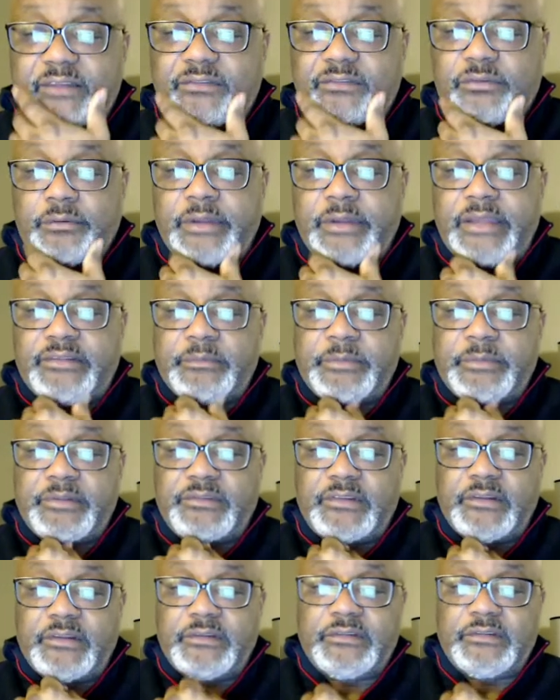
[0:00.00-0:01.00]
So it hasn't been
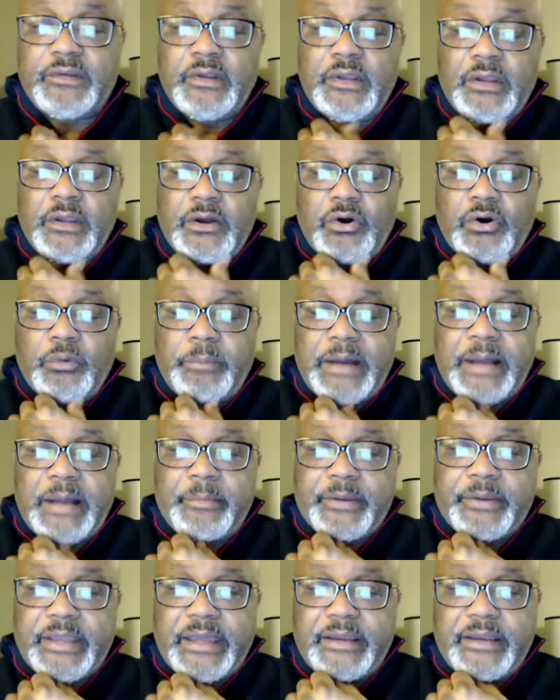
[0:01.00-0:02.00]
since
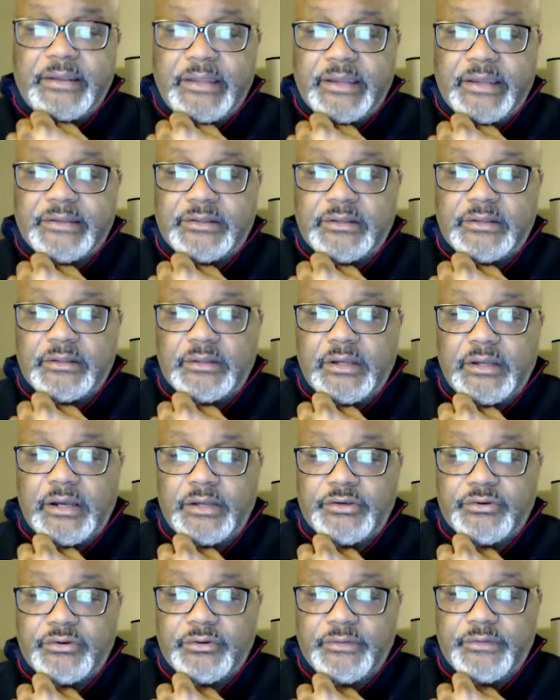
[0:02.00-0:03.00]
Obama got elected
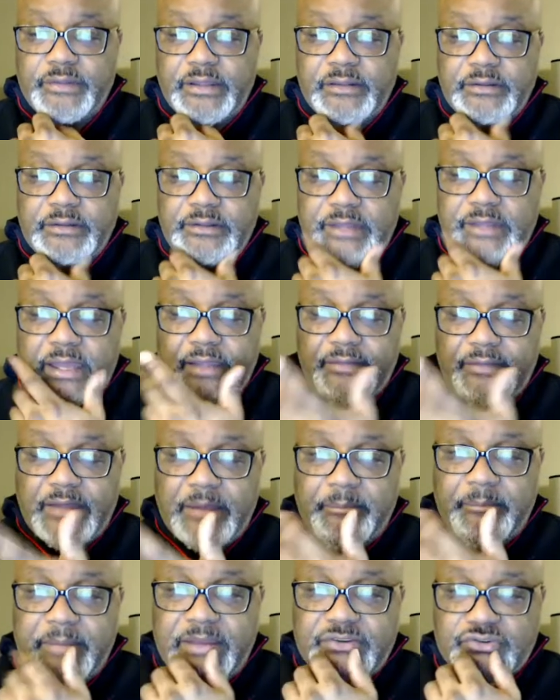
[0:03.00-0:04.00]
during that
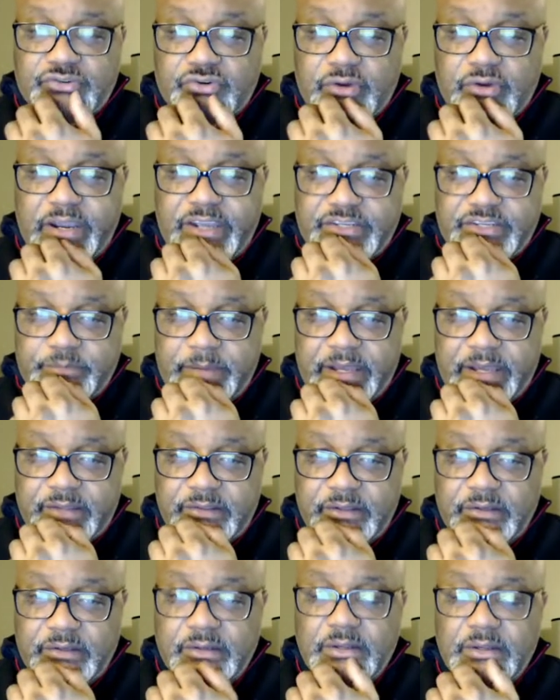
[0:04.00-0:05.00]
major crash back
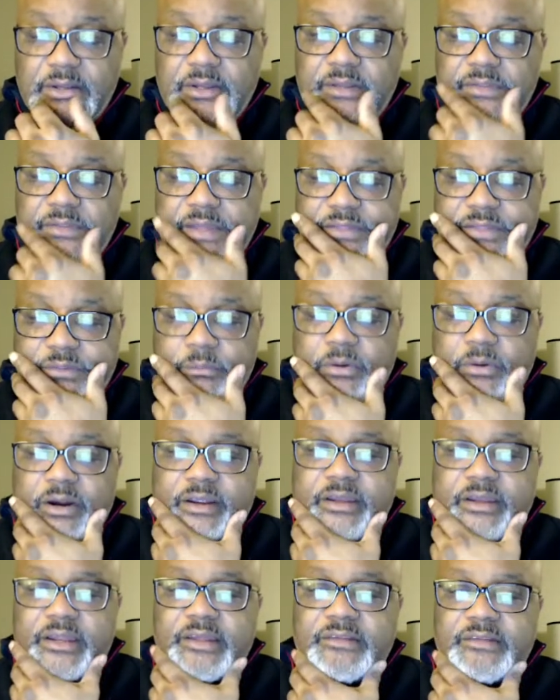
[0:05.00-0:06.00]
then that the
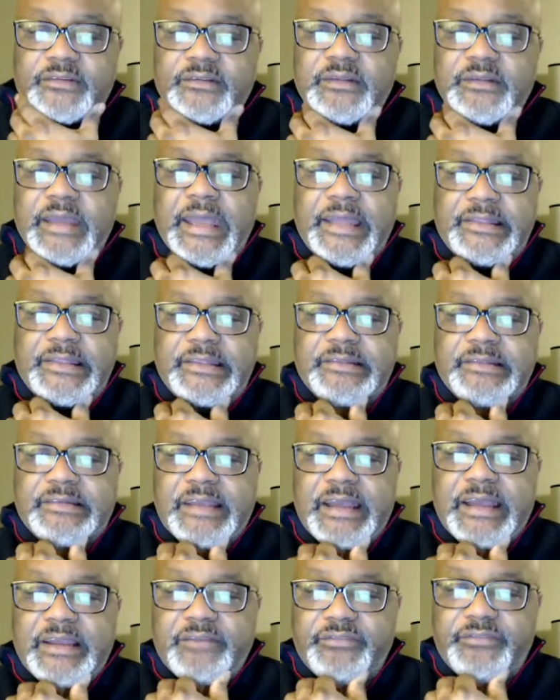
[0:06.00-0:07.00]
market has had this
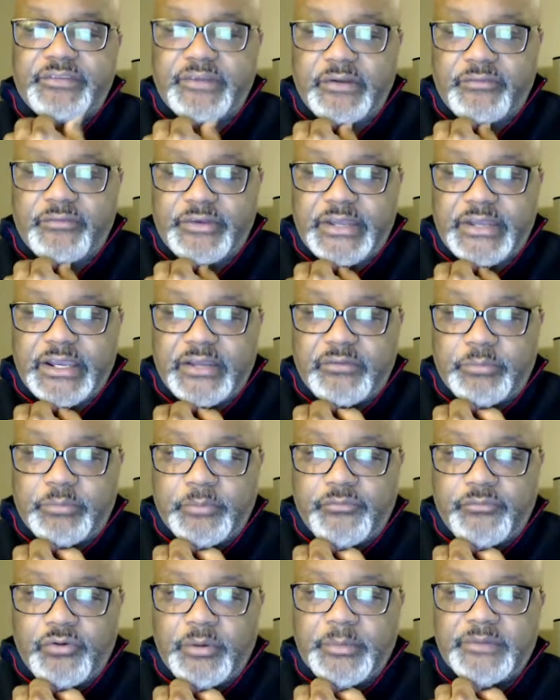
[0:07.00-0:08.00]
kind of a negative
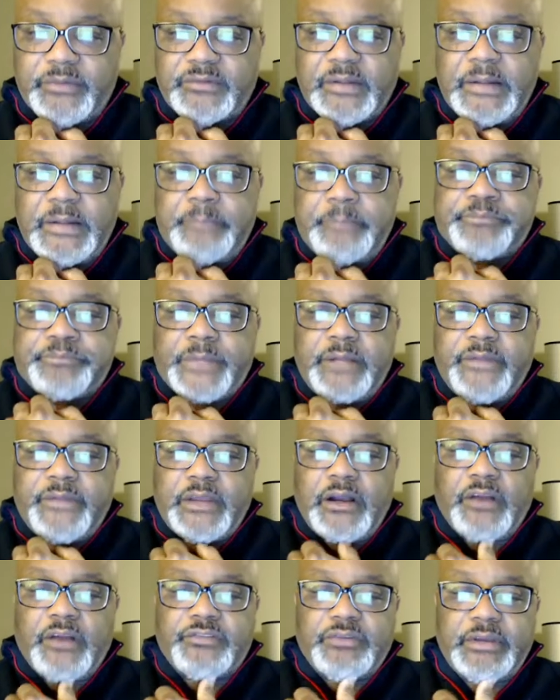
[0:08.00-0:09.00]
performance. They
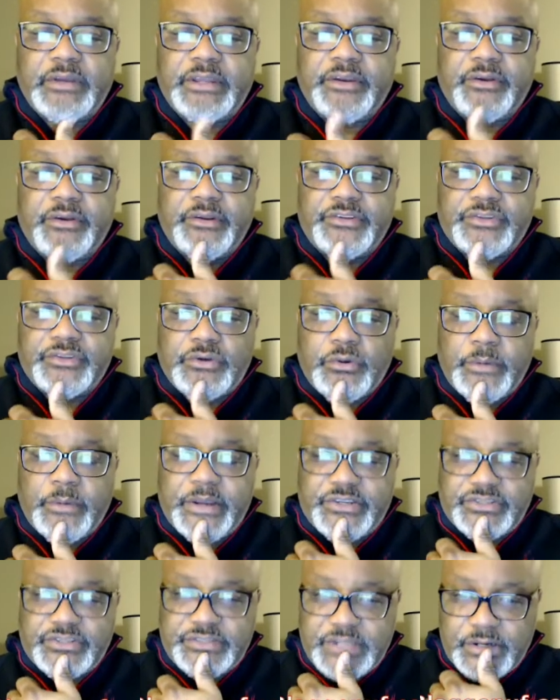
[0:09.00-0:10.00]
also entered into
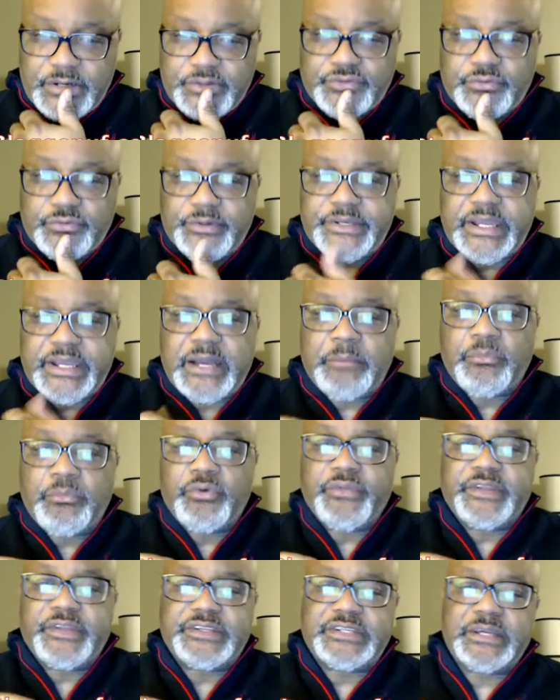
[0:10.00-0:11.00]
correction territory, down more
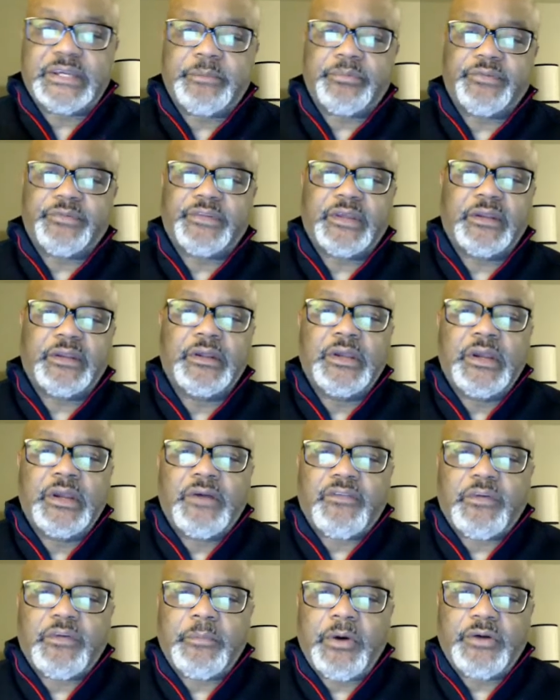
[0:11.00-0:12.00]
than 10%
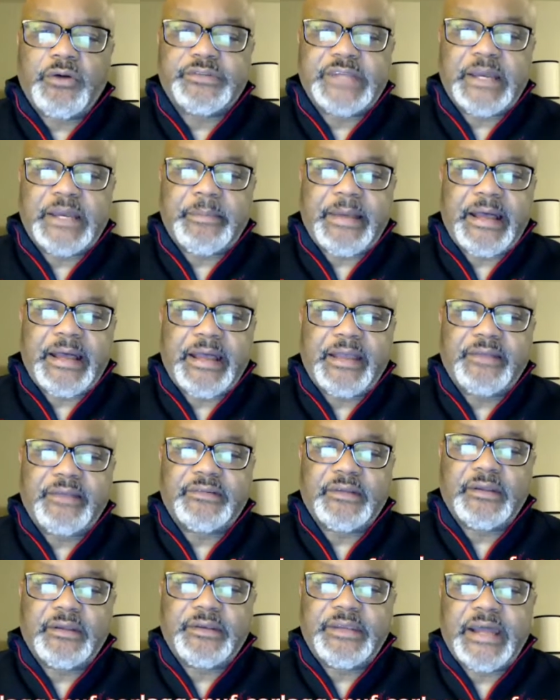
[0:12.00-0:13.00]
from all-time
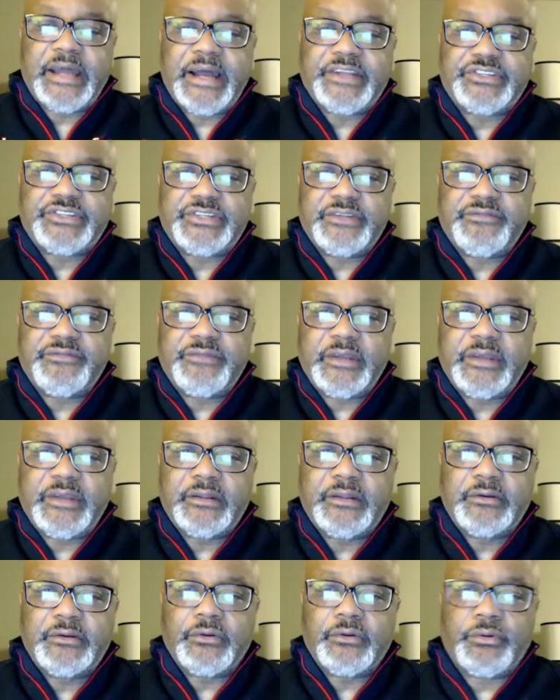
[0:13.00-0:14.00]
highs notched
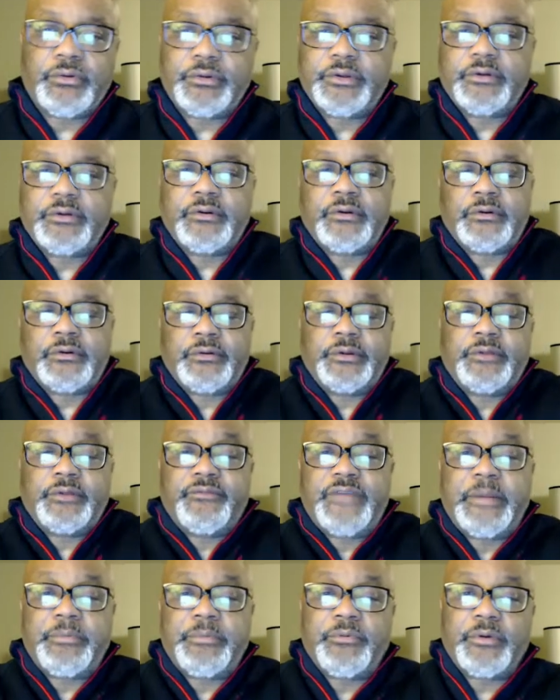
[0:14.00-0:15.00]
earlier in
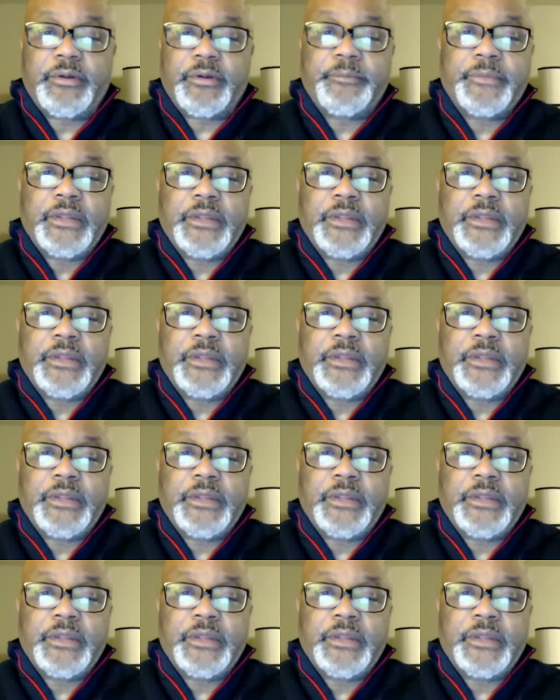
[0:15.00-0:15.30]
February.